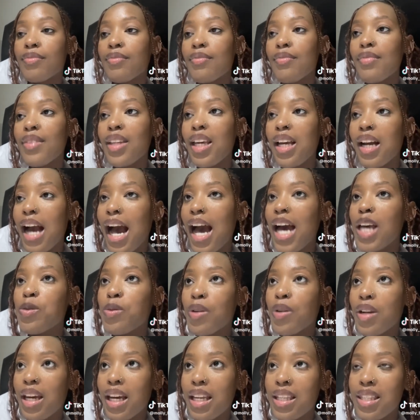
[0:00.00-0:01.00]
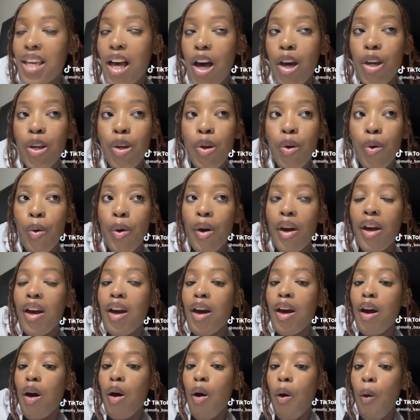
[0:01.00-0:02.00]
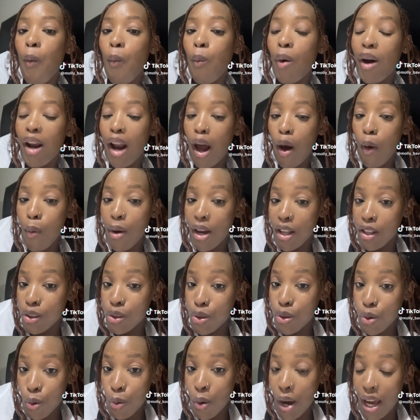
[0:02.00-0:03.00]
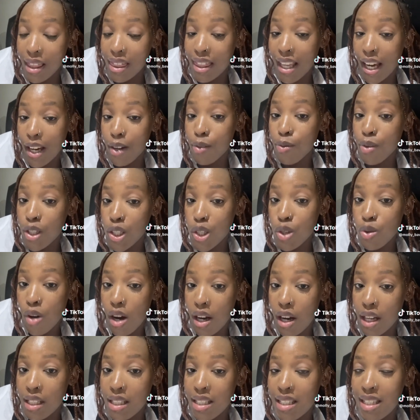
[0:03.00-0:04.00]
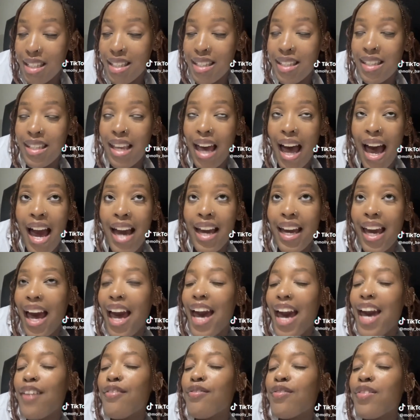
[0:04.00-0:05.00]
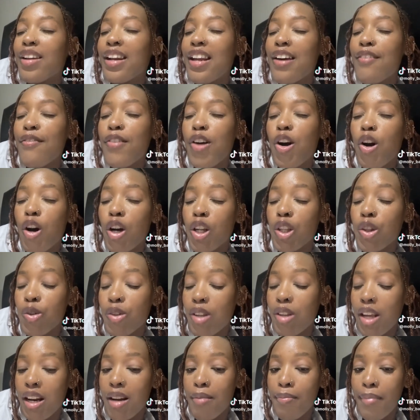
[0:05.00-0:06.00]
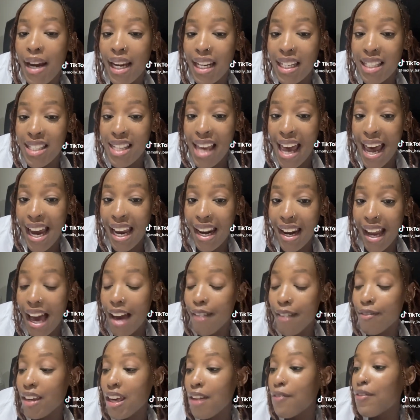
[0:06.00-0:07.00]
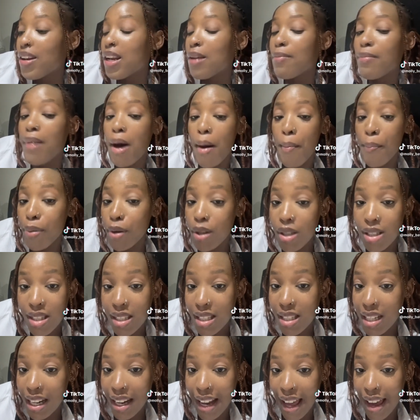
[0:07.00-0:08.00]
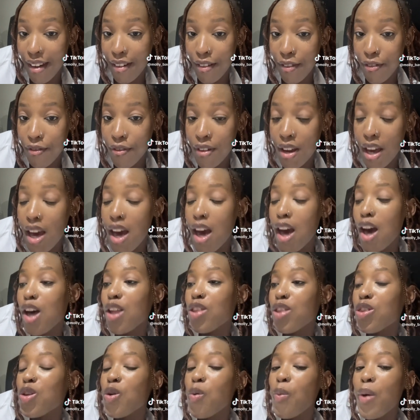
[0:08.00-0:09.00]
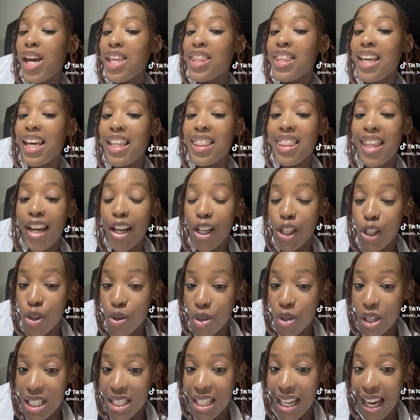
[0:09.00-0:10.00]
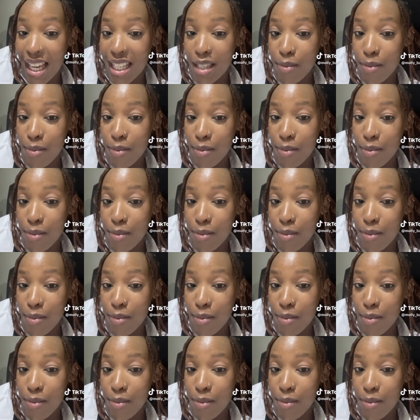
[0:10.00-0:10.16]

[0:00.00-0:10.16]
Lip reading: Guys, when I tell you what I went through at that restaurant, I have never gone through that in my entire life, even in my personal life. The way that they treat us,